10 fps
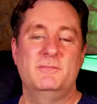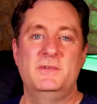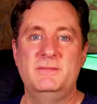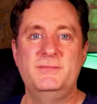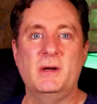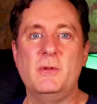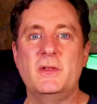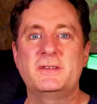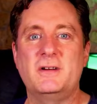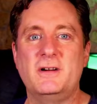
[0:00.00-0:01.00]
double the
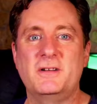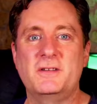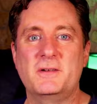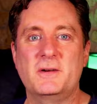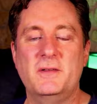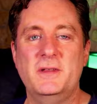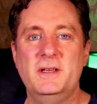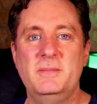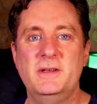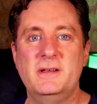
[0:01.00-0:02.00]
songs that are on the
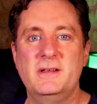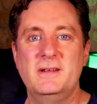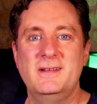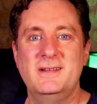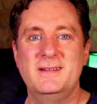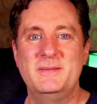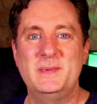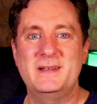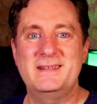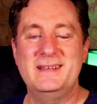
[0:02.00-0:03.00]
EP.
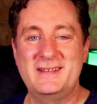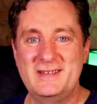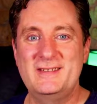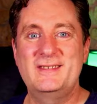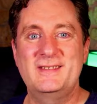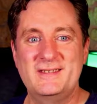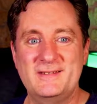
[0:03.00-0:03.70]
But it's